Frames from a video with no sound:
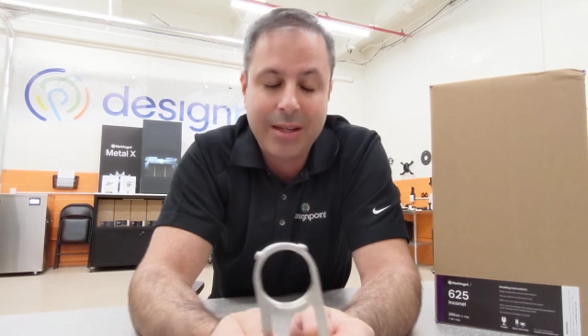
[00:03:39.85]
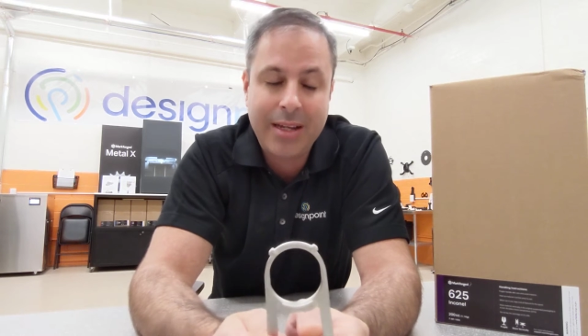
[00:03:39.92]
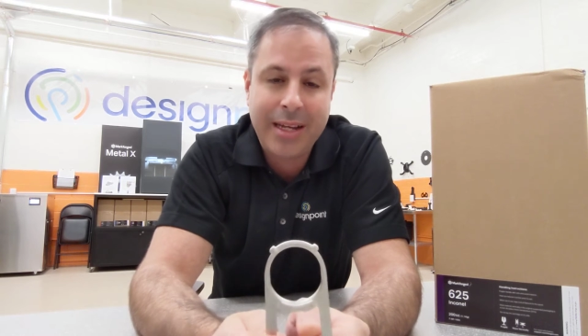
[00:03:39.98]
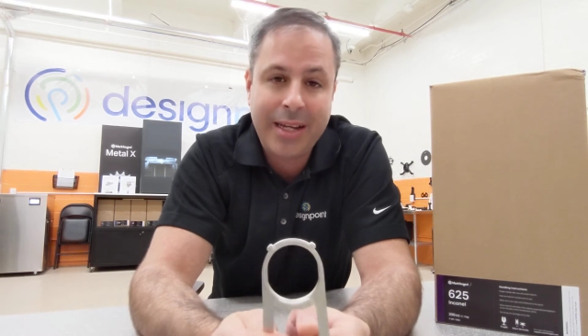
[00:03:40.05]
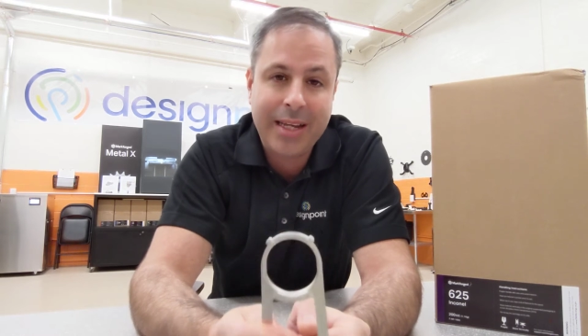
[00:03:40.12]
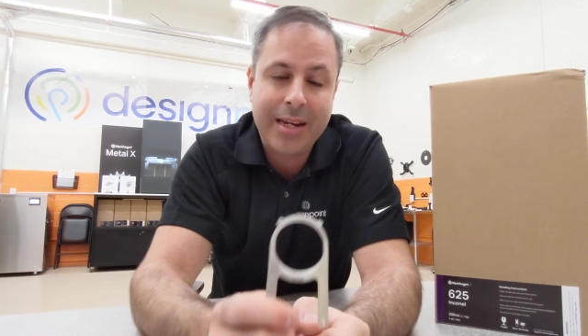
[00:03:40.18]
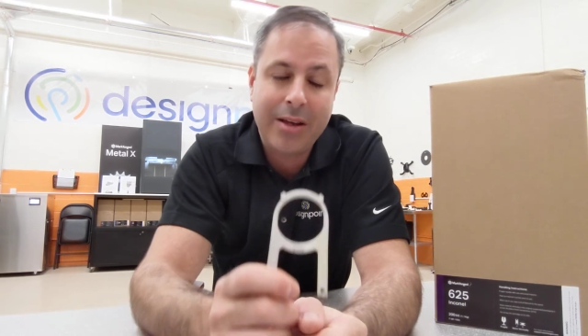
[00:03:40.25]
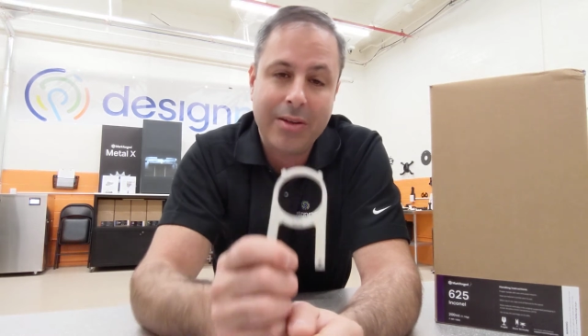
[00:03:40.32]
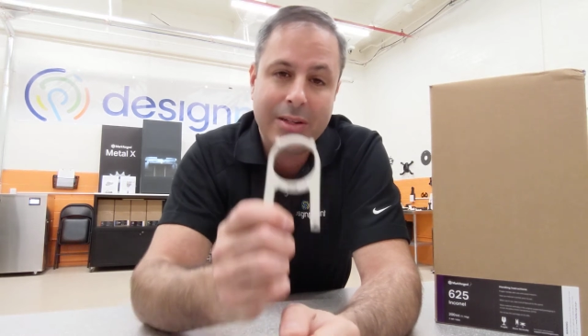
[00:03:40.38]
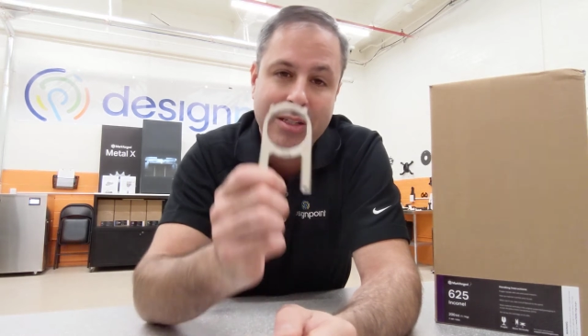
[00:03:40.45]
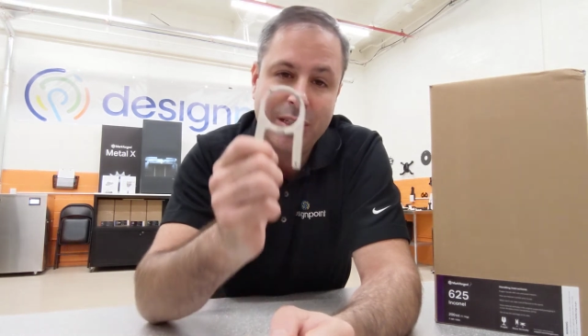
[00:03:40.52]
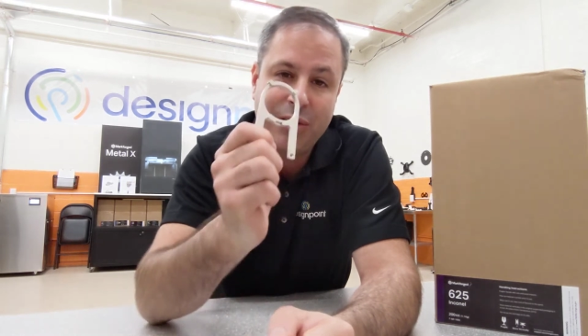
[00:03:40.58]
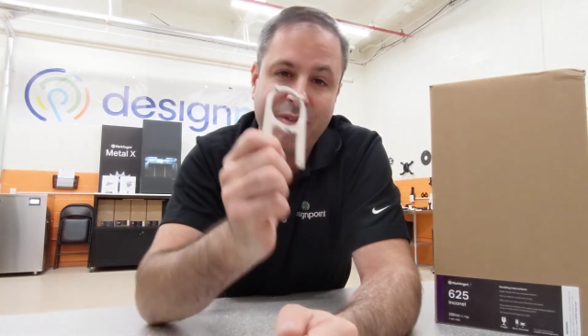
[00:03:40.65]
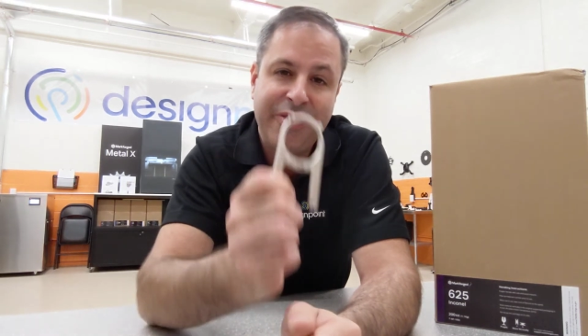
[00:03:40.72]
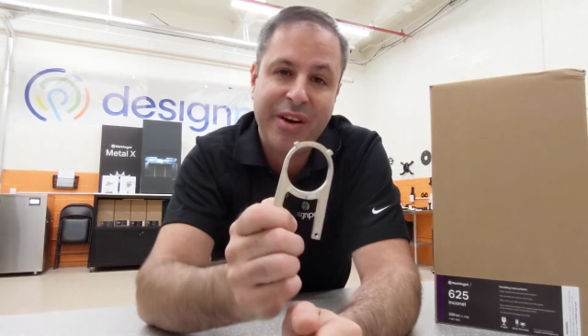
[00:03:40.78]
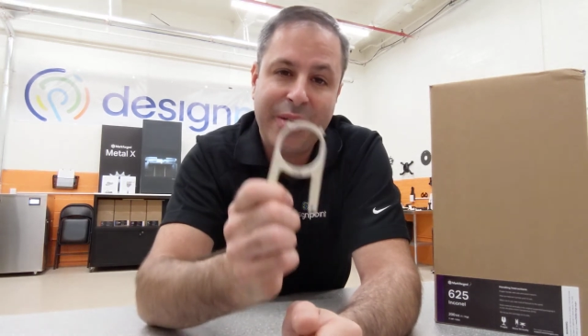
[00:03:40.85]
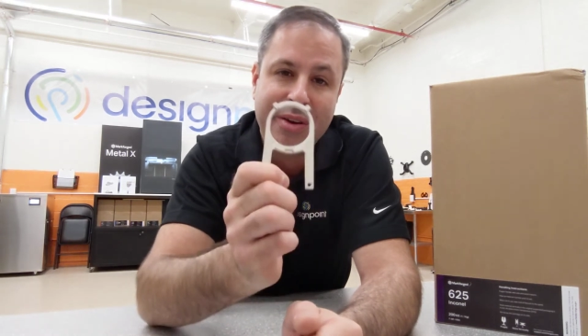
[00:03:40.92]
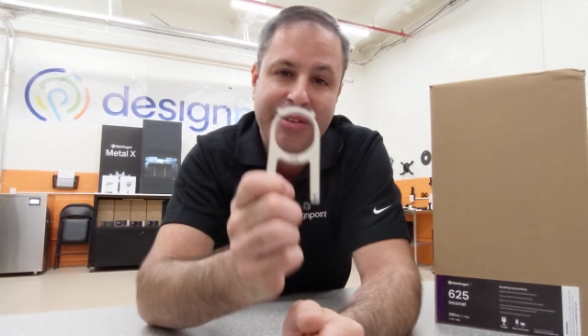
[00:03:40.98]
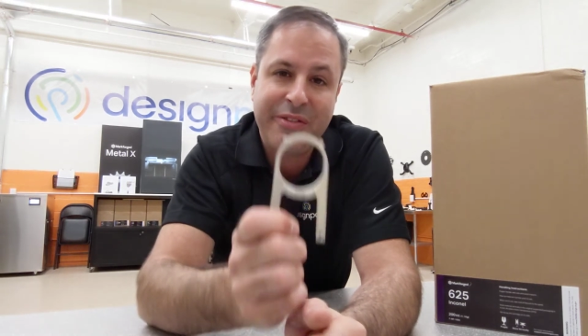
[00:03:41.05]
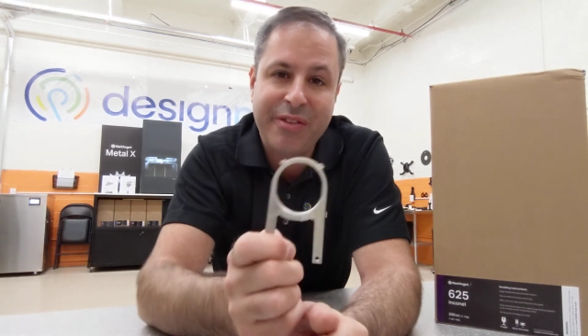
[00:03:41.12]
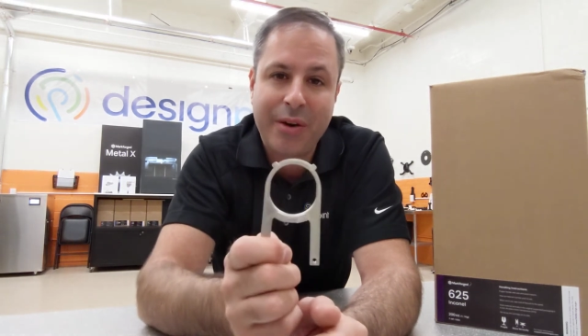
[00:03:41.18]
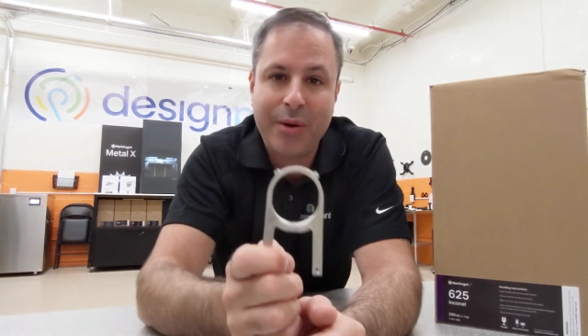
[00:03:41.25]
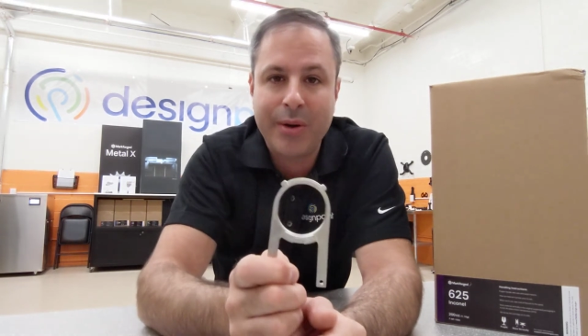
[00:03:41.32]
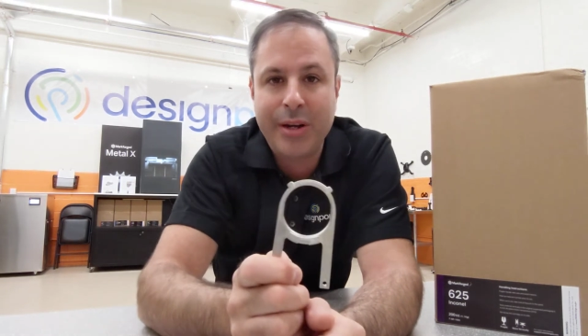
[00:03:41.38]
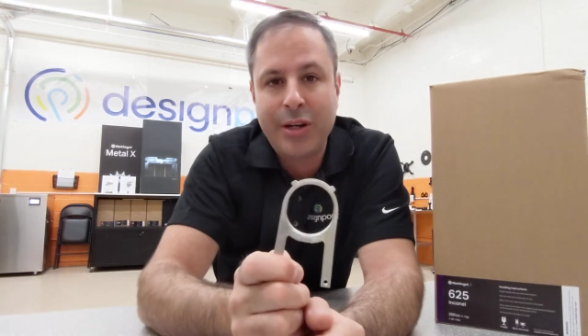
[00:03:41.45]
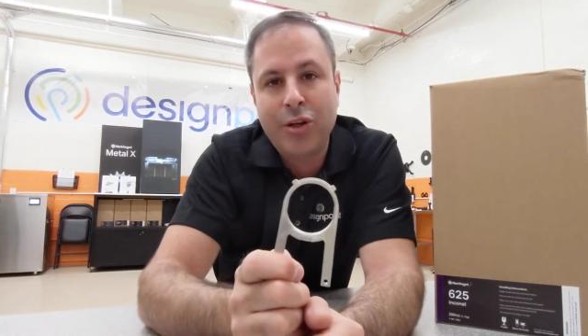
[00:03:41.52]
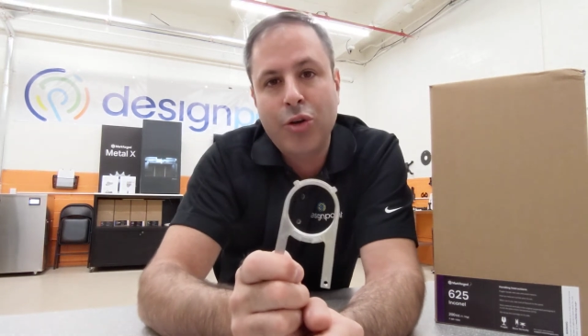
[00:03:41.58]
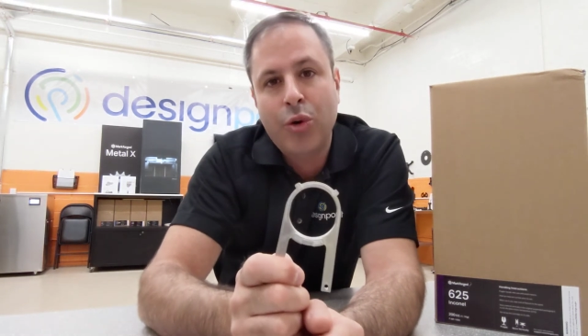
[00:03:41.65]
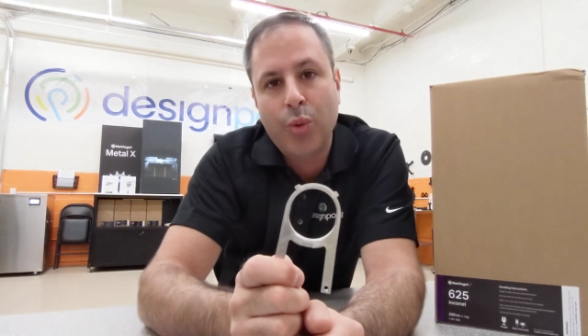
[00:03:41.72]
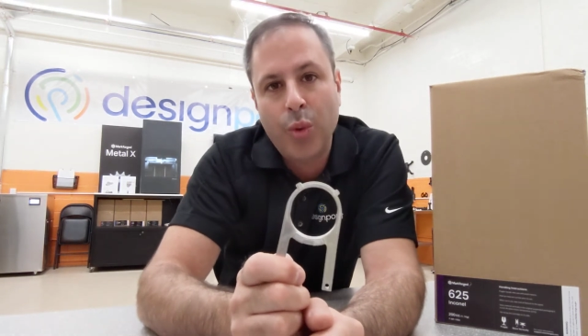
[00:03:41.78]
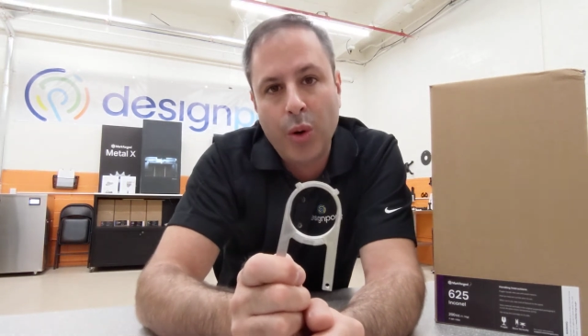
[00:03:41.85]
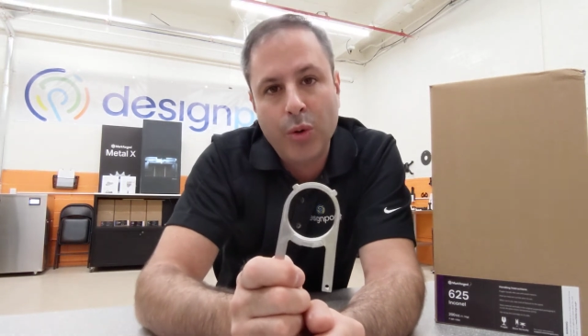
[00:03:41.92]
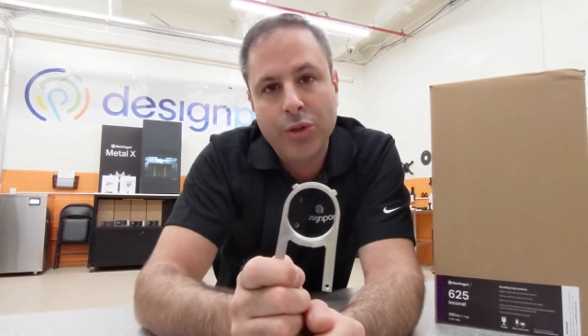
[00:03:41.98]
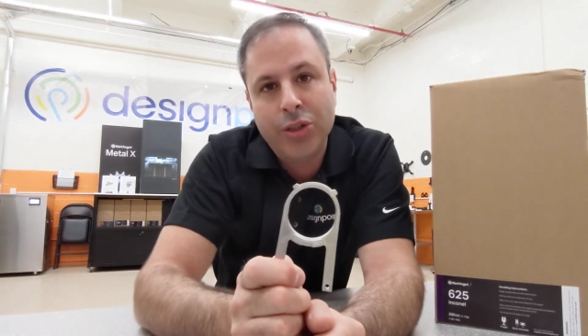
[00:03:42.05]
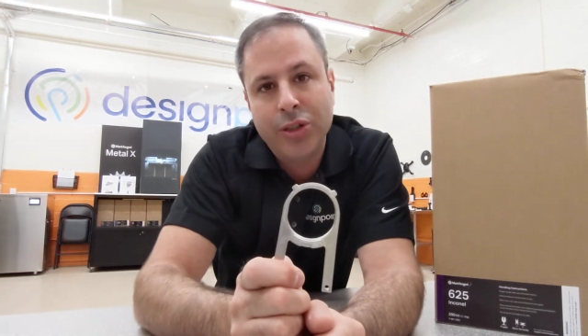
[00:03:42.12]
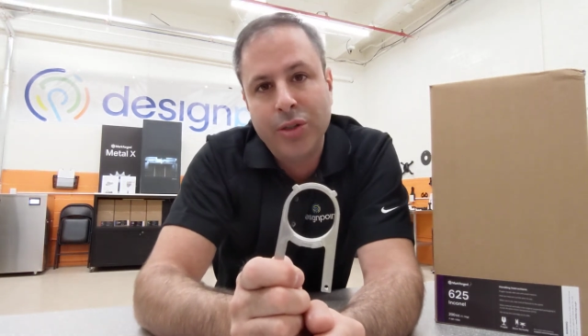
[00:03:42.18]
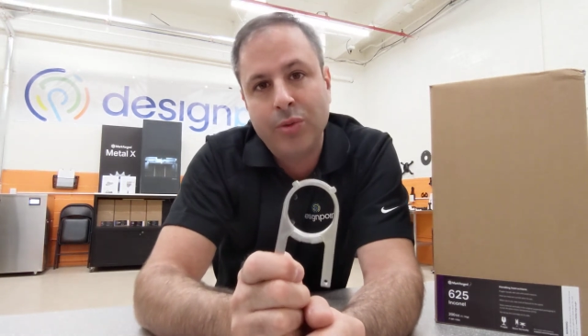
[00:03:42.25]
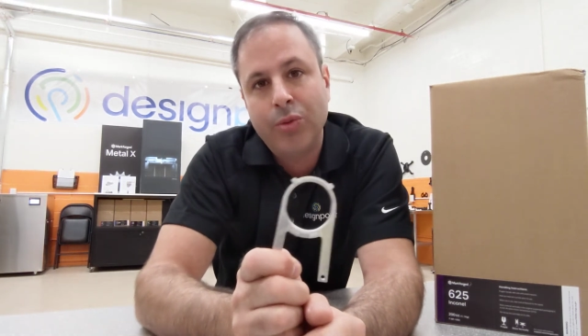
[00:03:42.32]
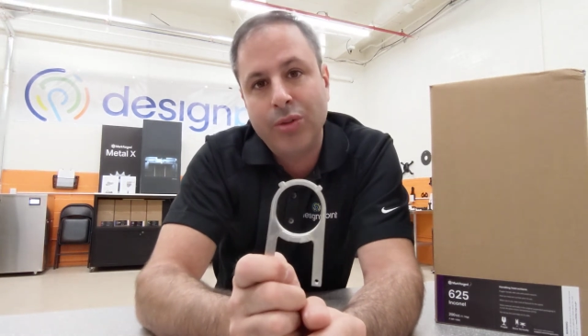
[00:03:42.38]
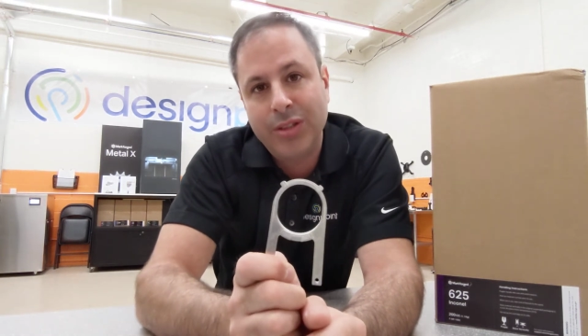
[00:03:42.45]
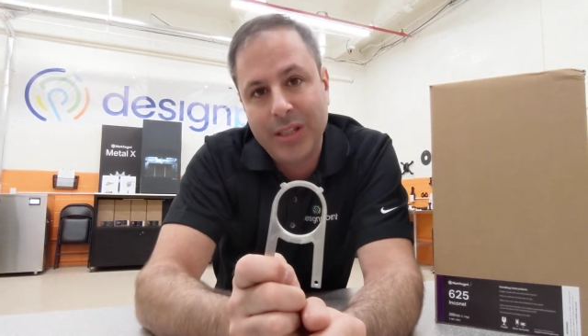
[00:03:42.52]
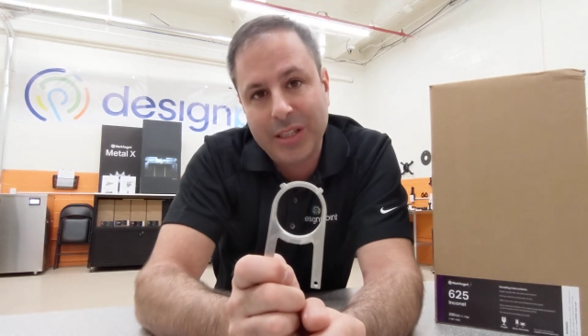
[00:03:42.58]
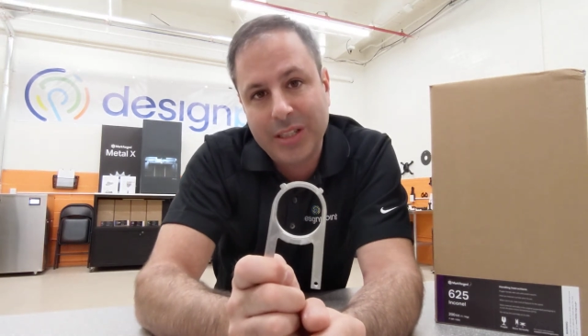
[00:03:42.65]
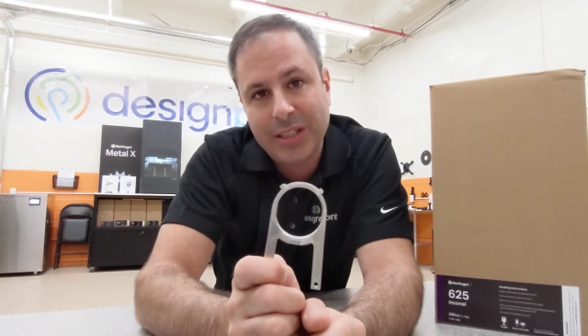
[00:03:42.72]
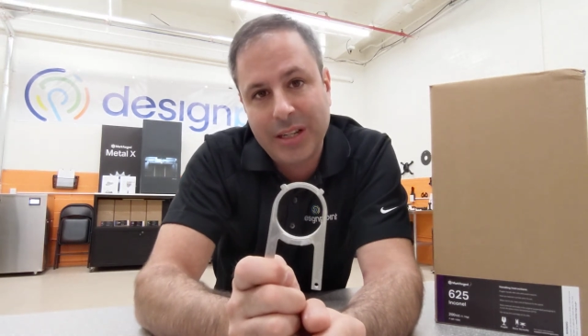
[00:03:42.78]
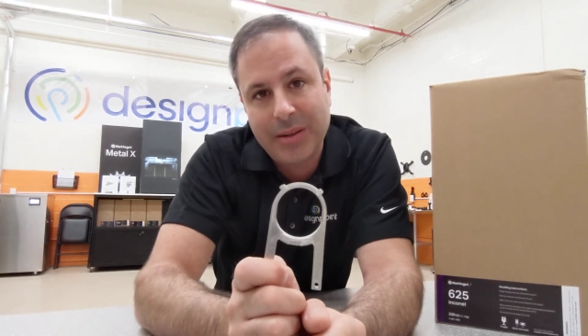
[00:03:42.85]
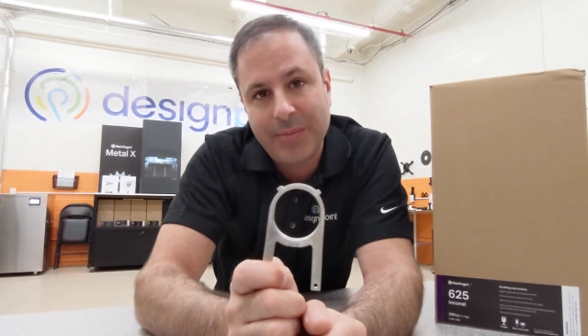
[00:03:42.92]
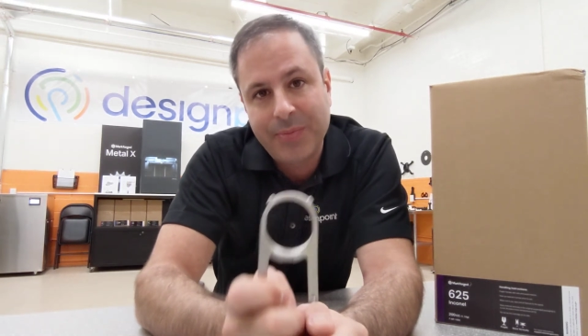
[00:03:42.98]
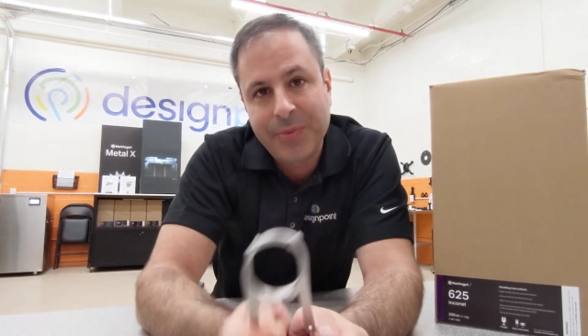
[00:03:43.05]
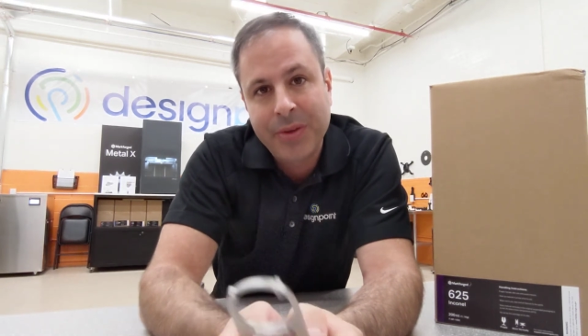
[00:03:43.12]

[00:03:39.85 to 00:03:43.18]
Inconel is very, very corrosion resistant.